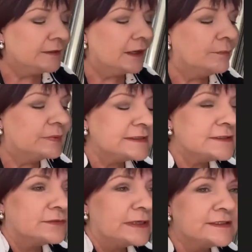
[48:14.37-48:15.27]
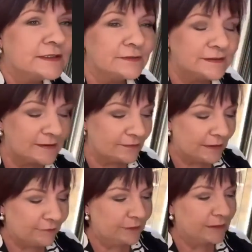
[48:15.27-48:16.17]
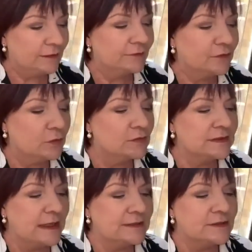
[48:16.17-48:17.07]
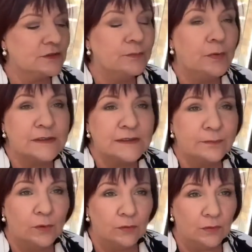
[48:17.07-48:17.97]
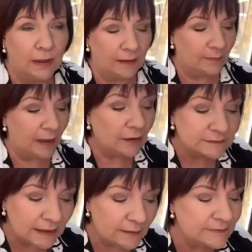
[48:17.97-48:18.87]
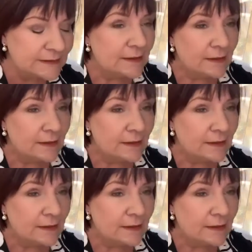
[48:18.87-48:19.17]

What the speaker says: Now, business rescue in South Africa, of course, has two possible outcomes.